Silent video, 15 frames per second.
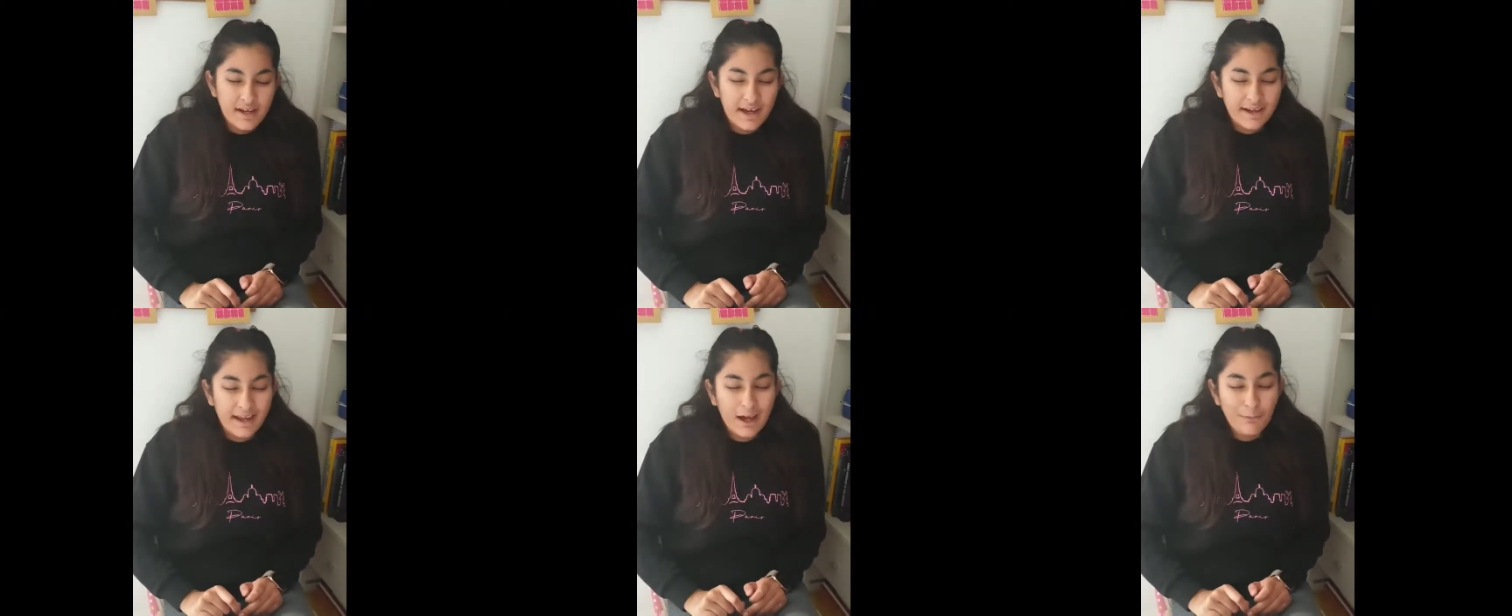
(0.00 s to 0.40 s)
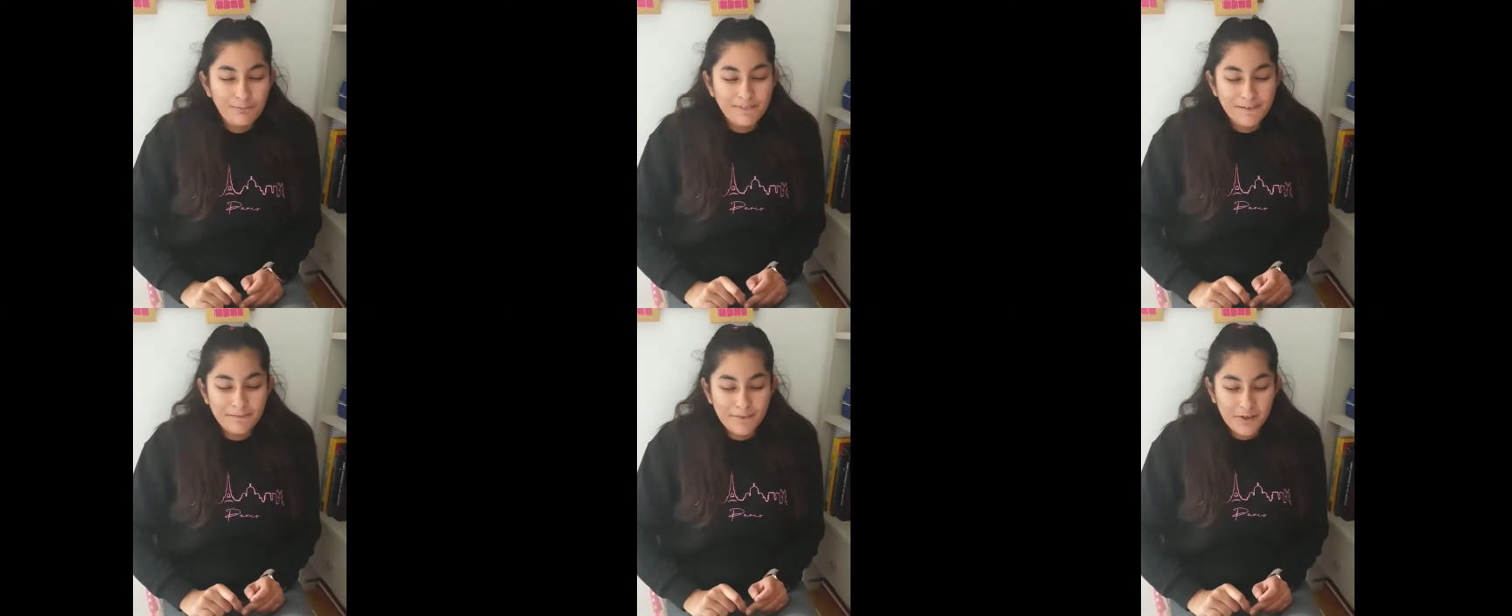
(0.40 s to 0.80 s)
and
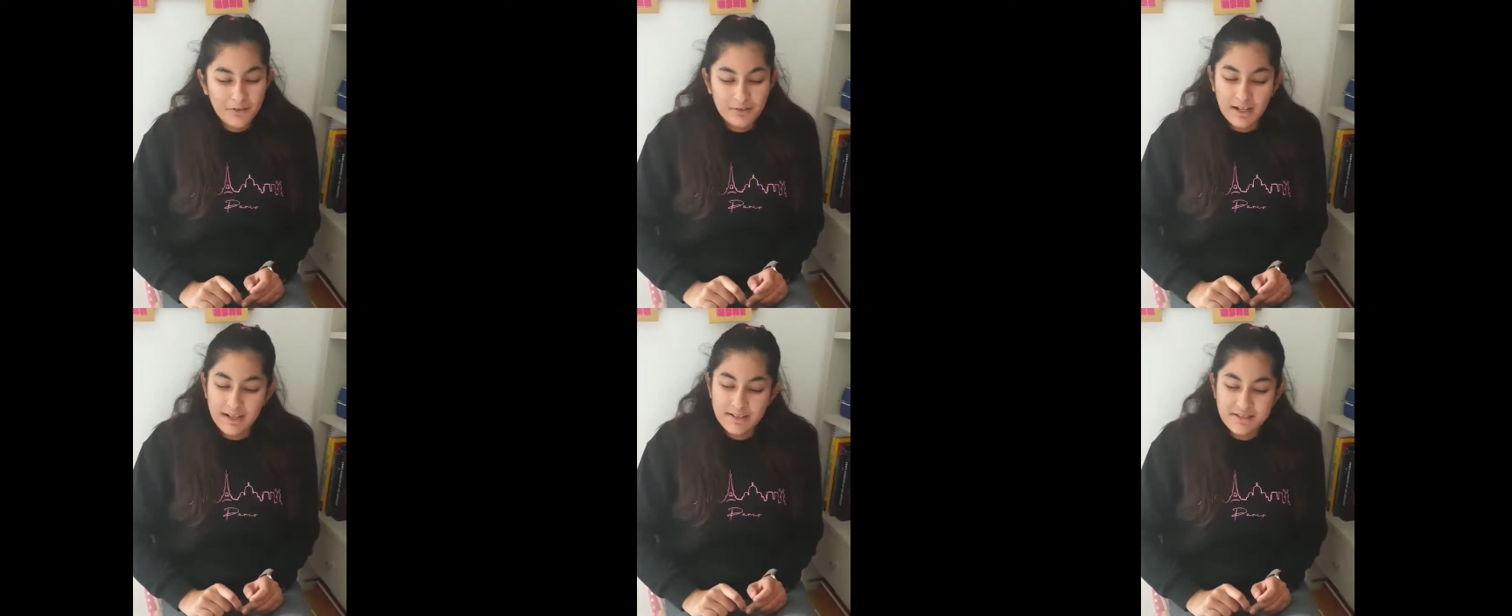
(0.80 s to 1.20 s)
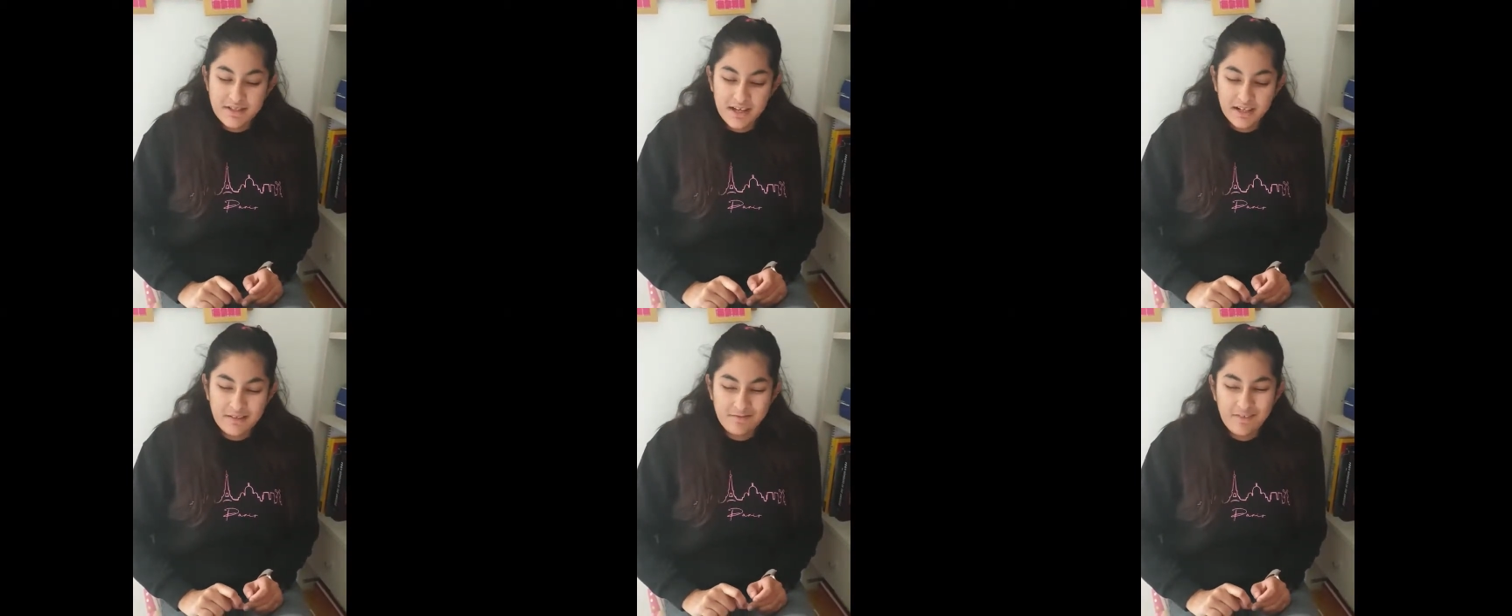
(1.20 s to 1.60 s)
help them create
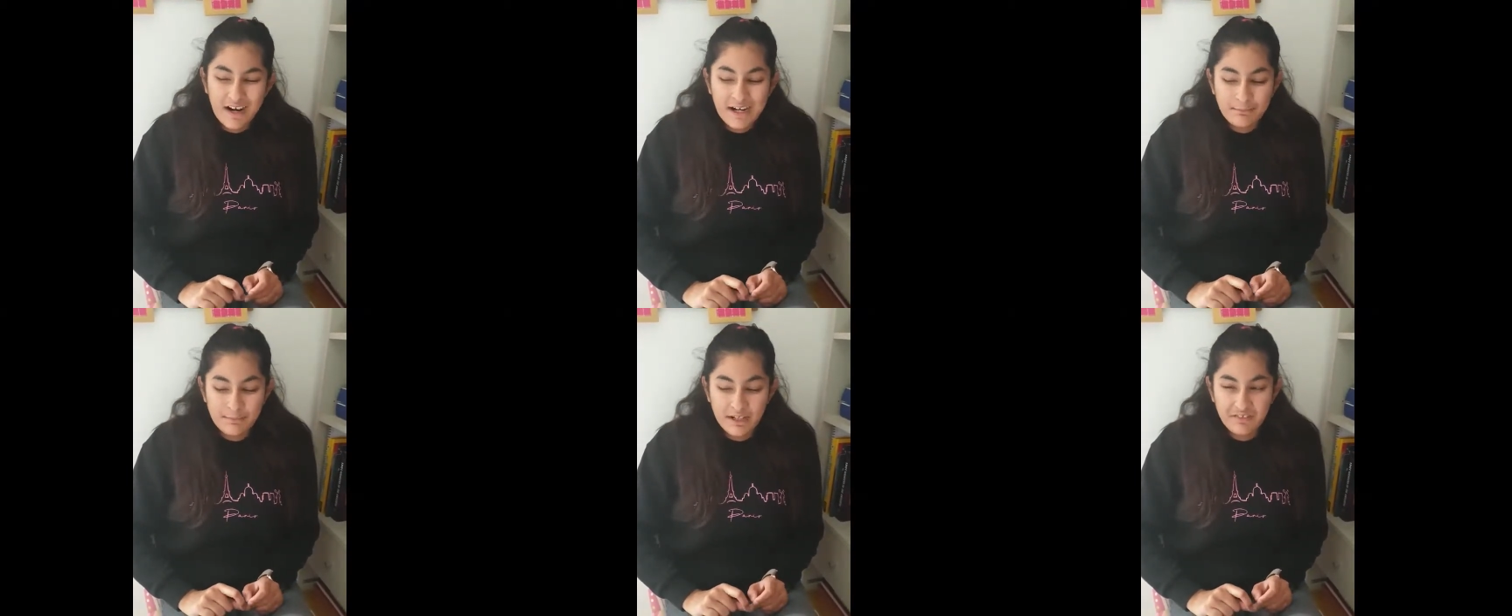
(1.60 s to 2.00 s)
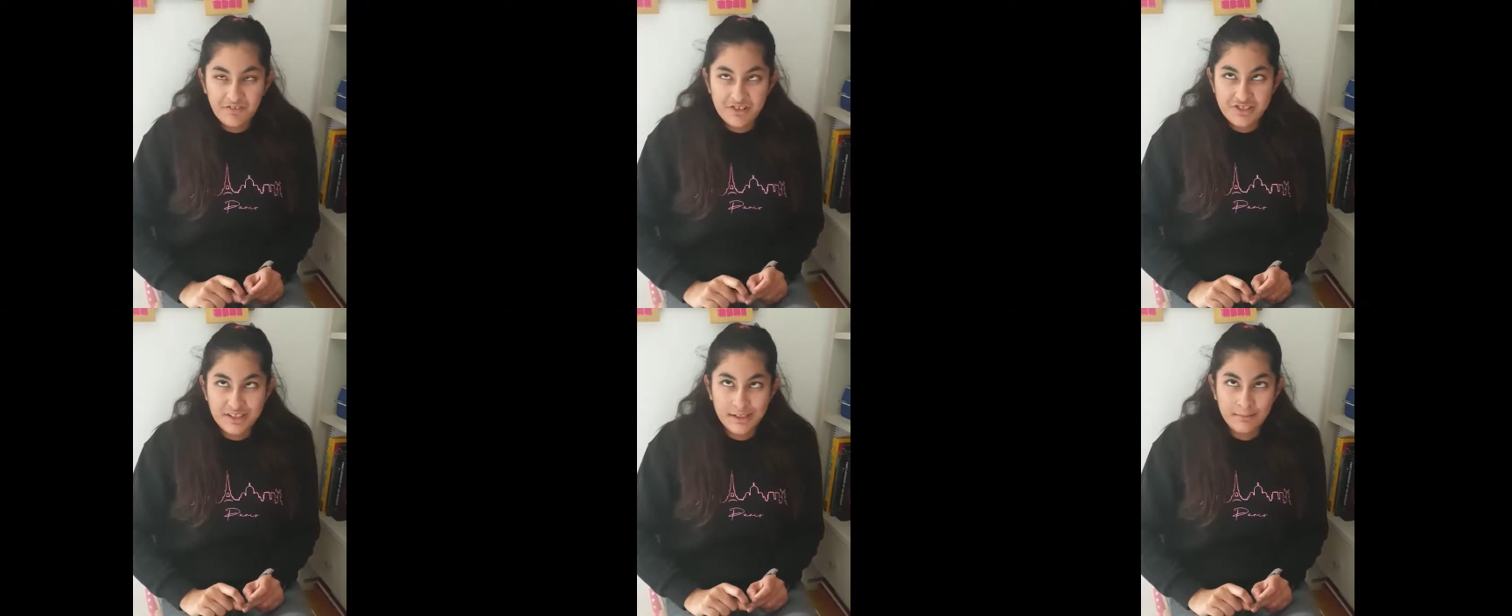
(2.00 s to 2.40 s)
an environment for
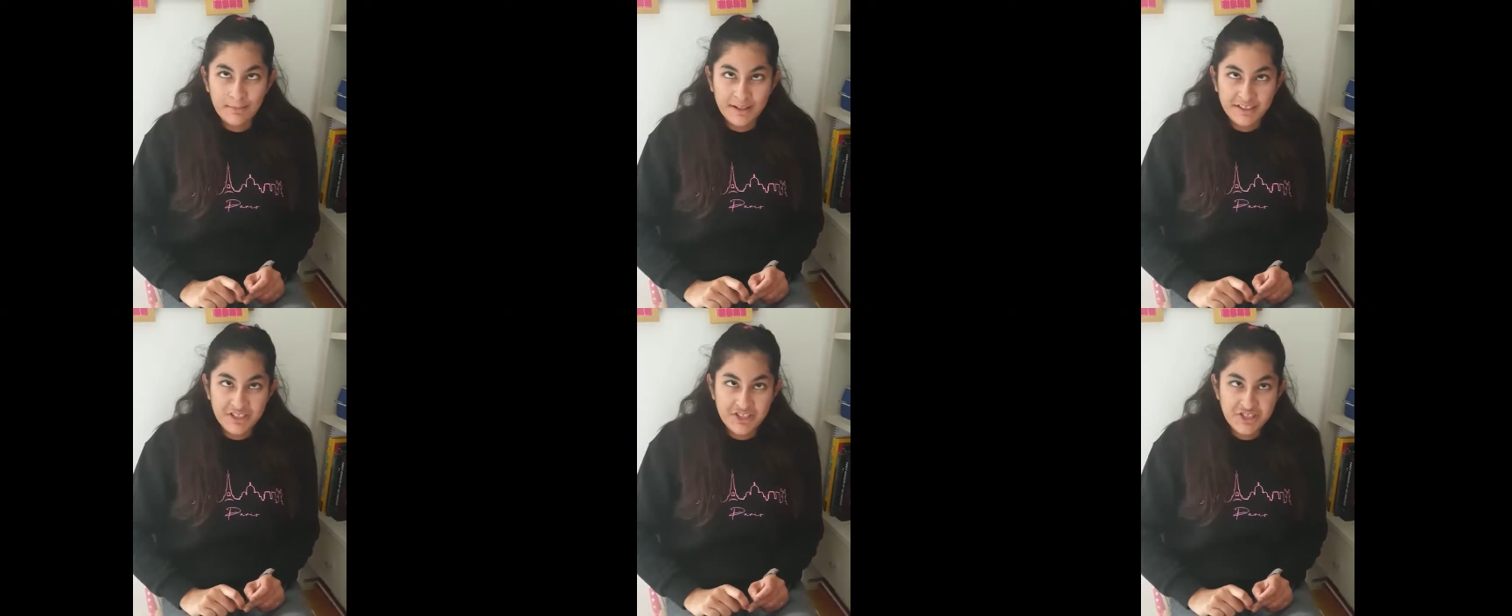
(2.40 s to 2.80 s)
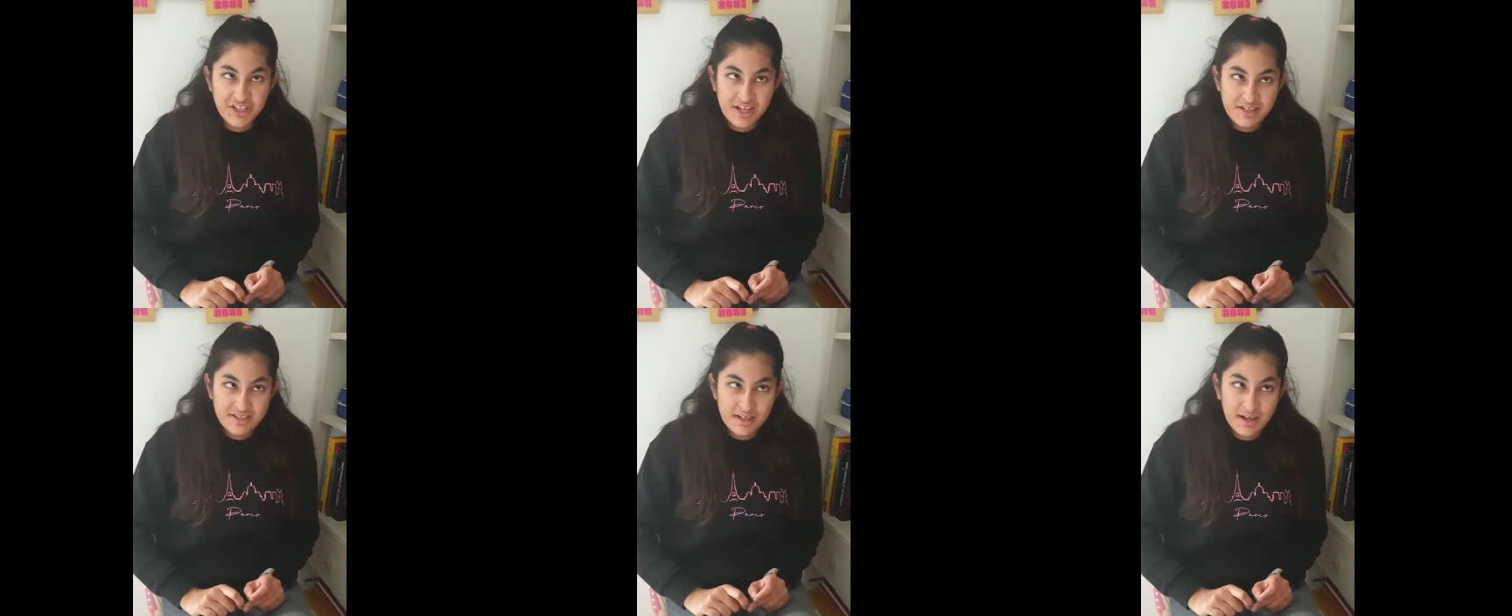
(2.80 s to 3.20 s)
Souleyman to
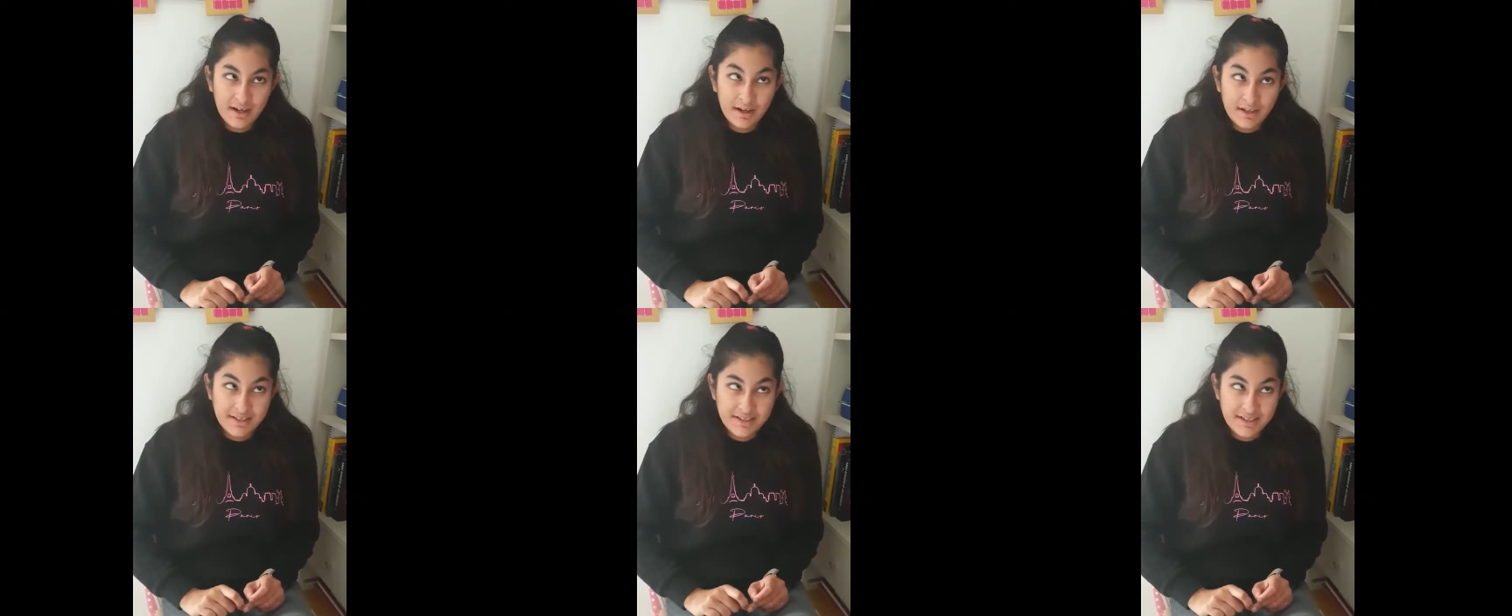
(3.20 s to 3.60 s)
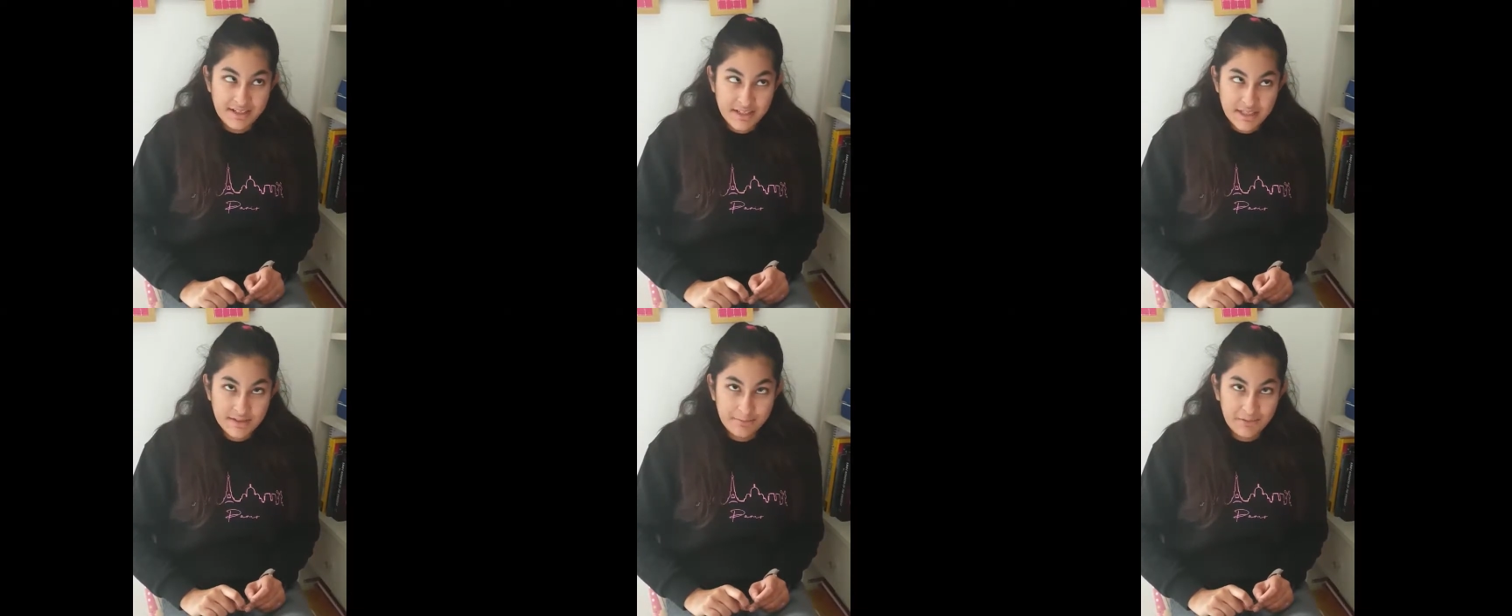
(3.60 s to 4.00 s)
share his
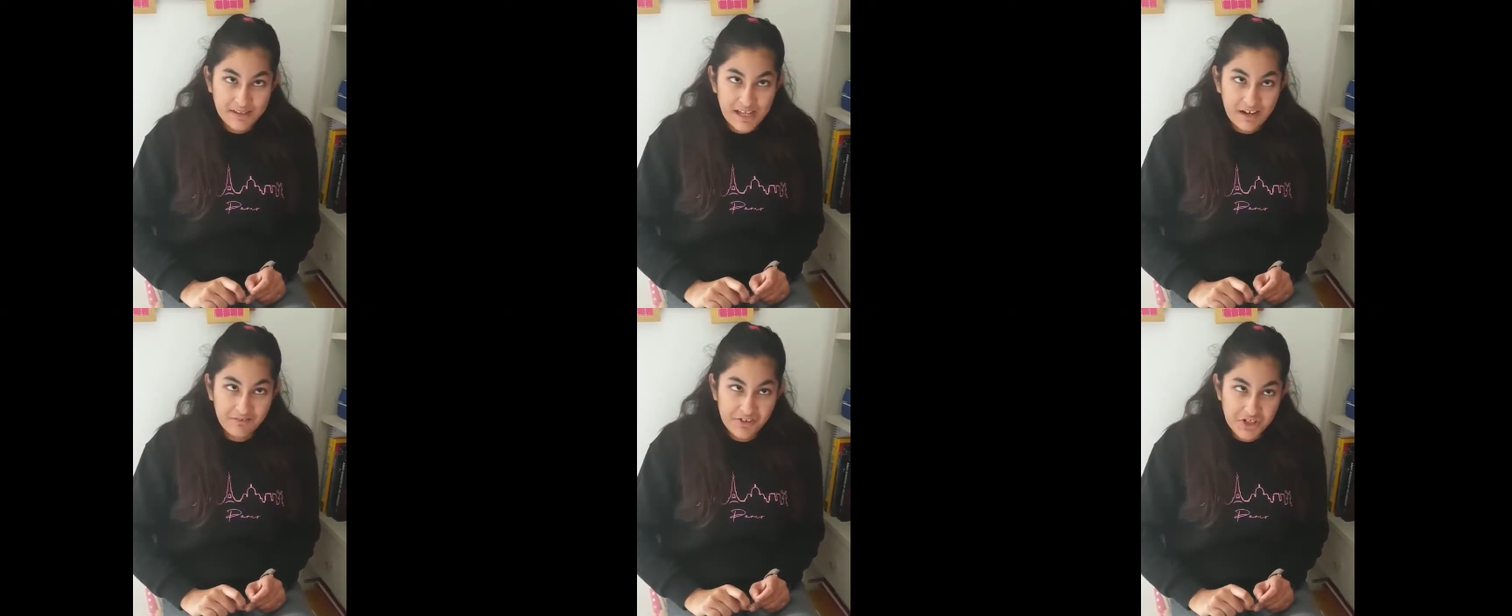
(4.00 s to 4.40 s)
ideas without